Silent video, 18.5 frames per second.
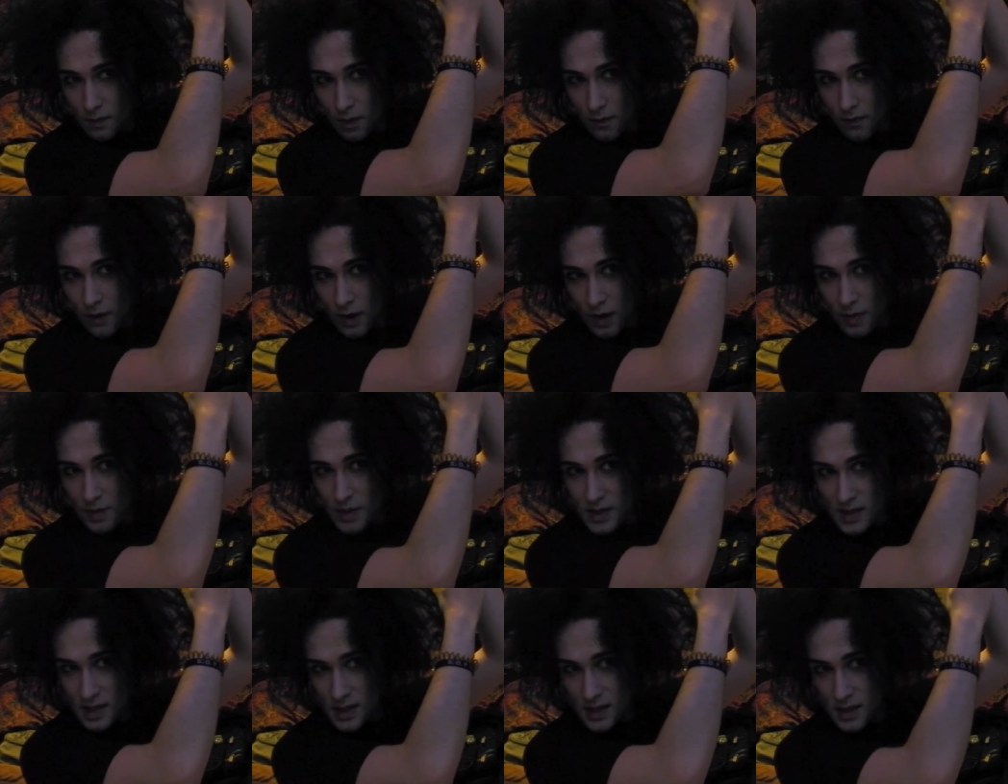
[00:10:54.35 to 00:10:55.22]
very
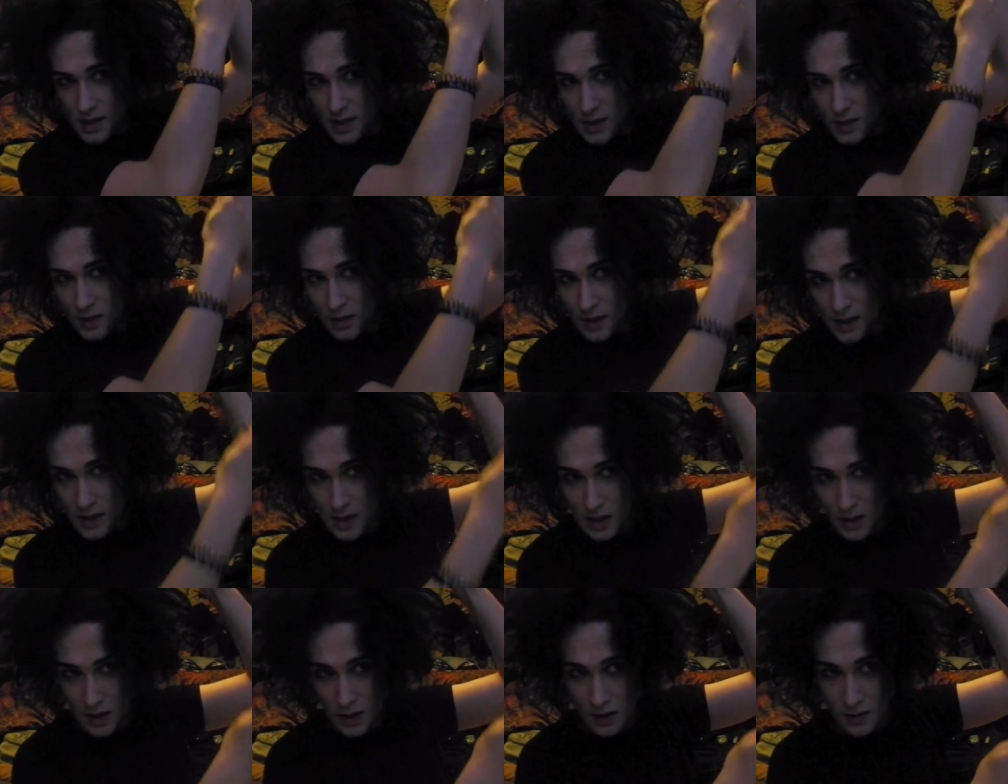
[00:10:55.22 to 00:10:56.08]
persistent on it
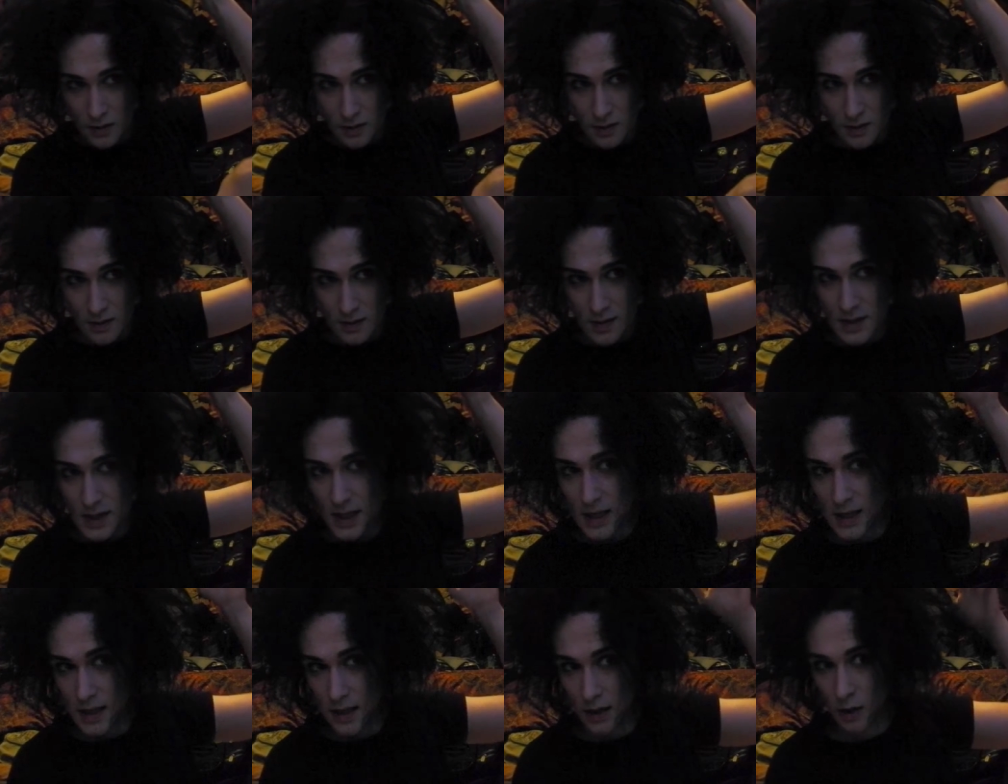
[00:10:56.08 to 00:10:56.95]
you can
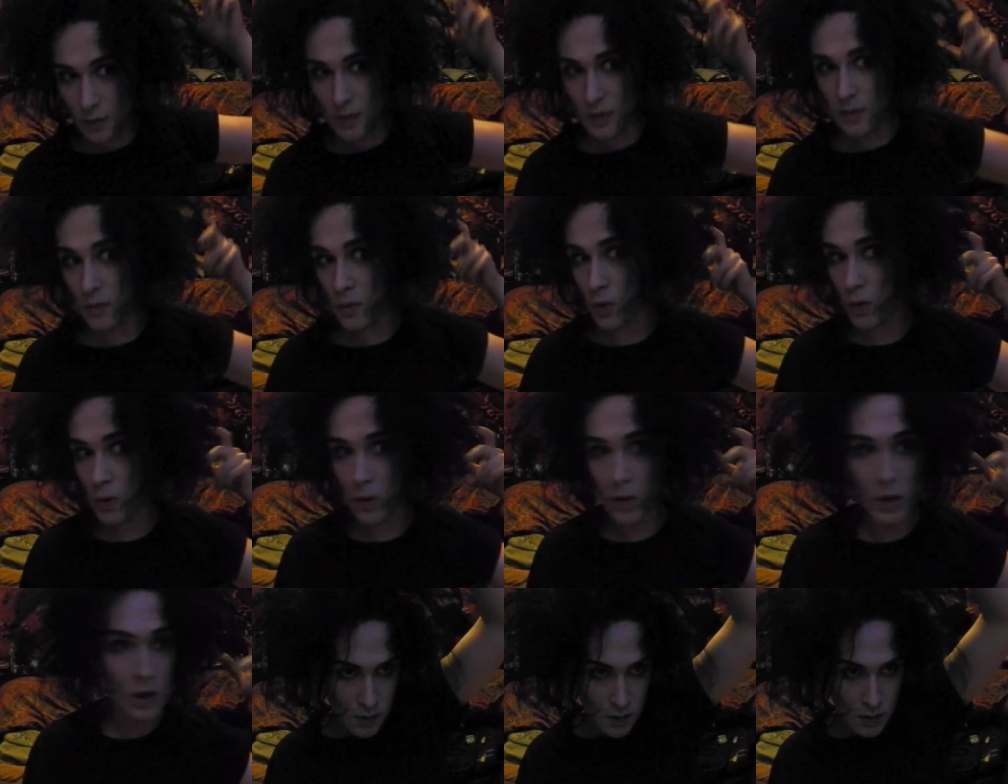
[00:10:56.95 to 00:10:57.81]
tease a little bit more,
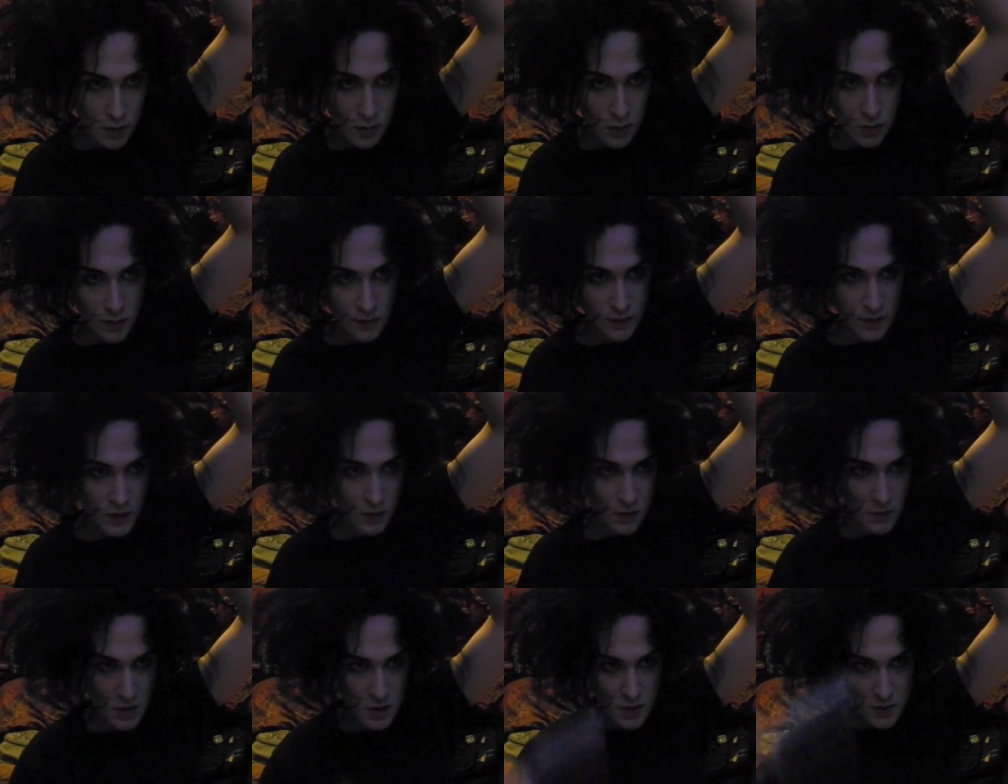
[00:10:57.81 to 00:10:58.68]
or if
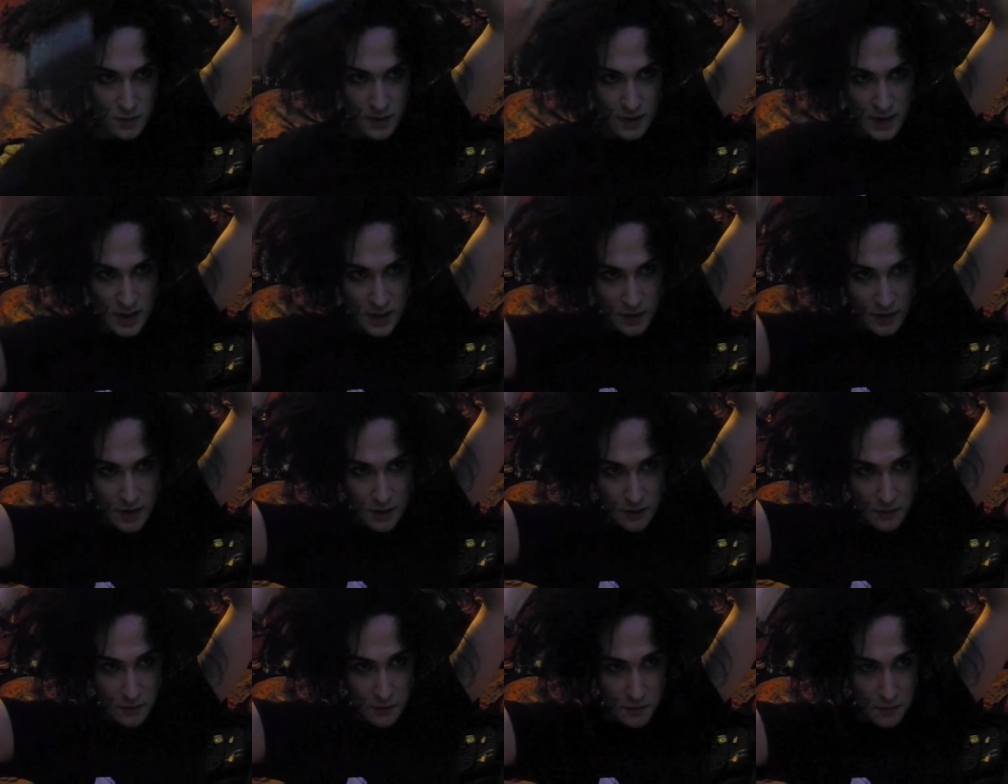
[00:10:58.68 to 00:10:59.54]
you just really don't
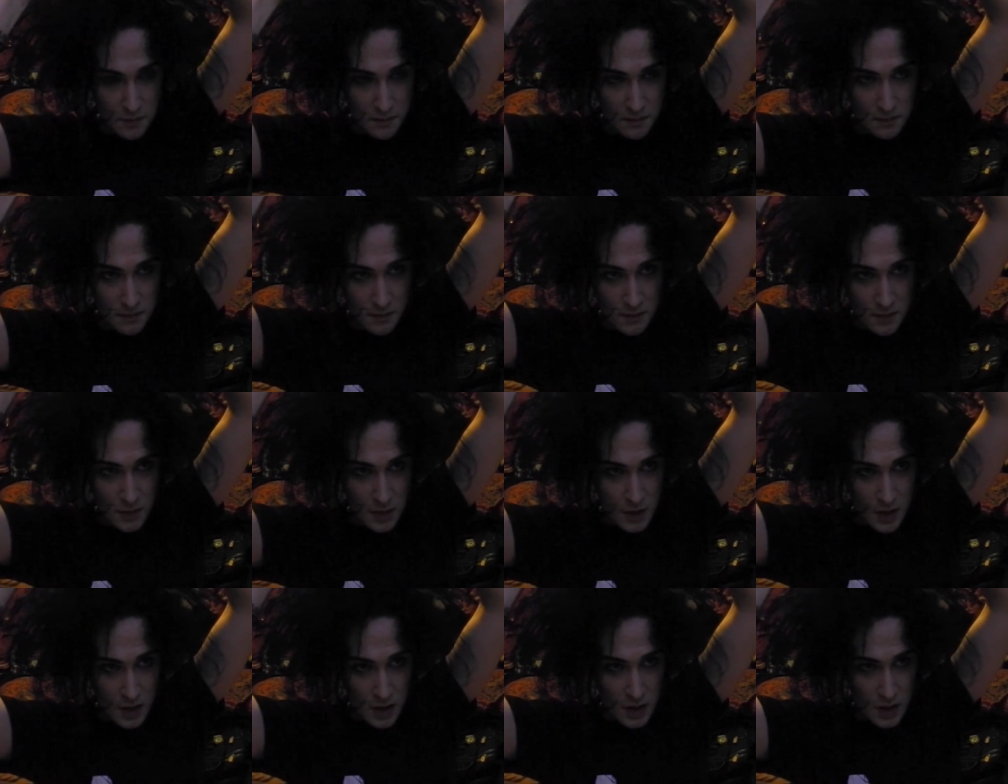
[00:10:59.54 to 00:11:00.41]
give
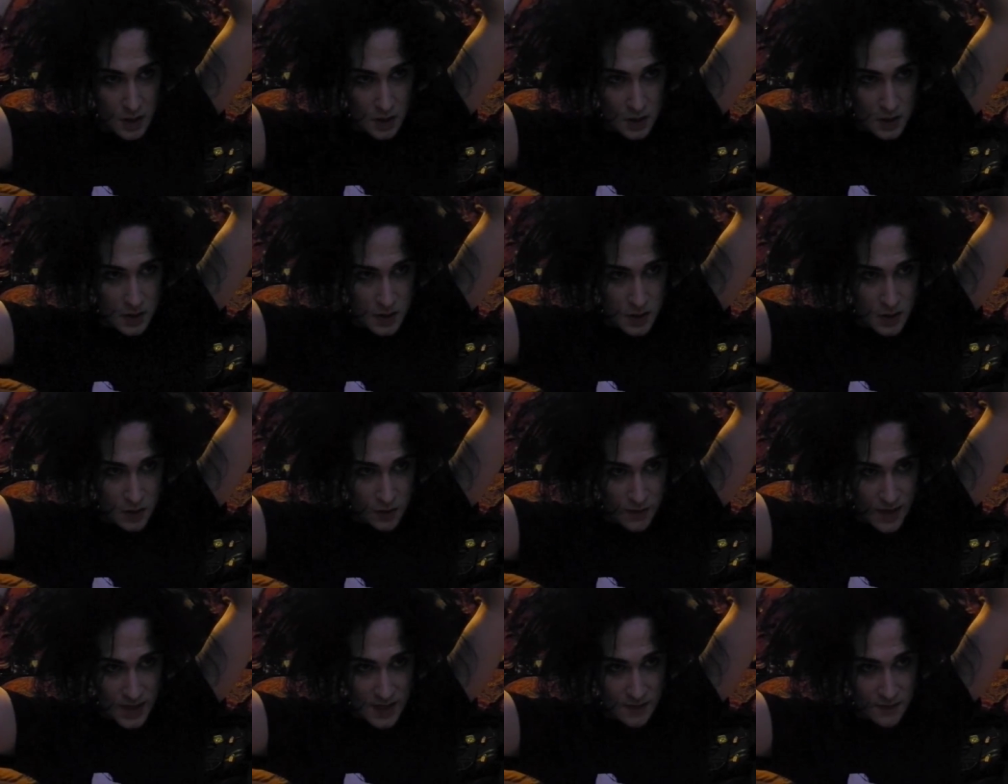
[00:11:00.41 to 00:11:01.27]
too
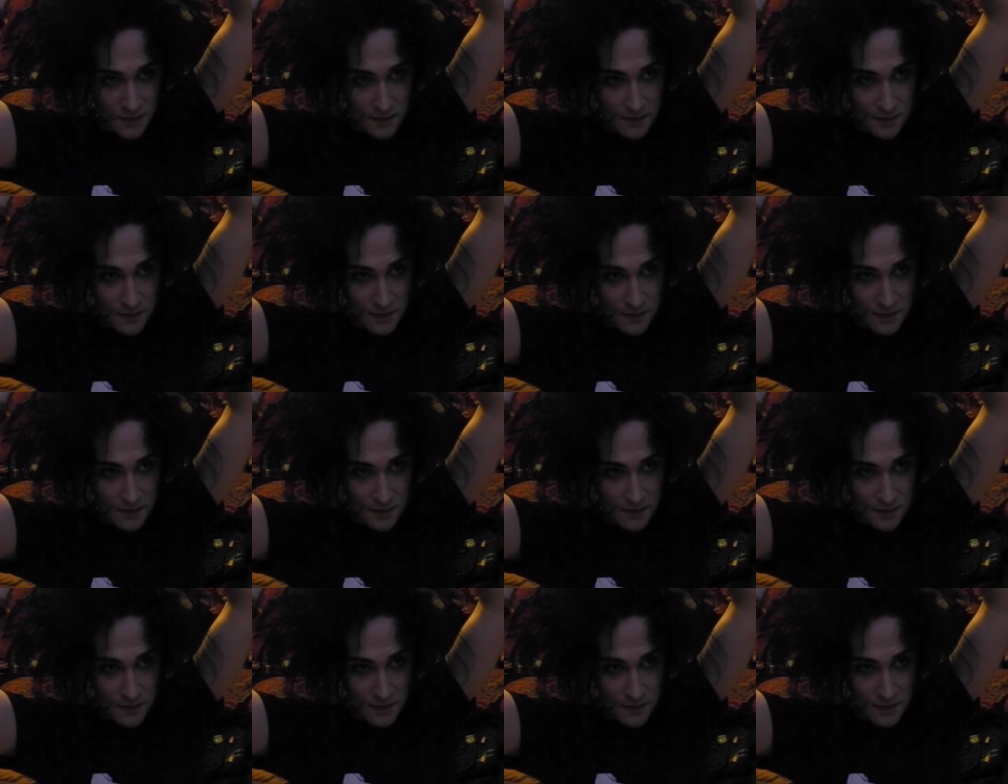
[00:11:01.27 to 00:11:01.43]
massive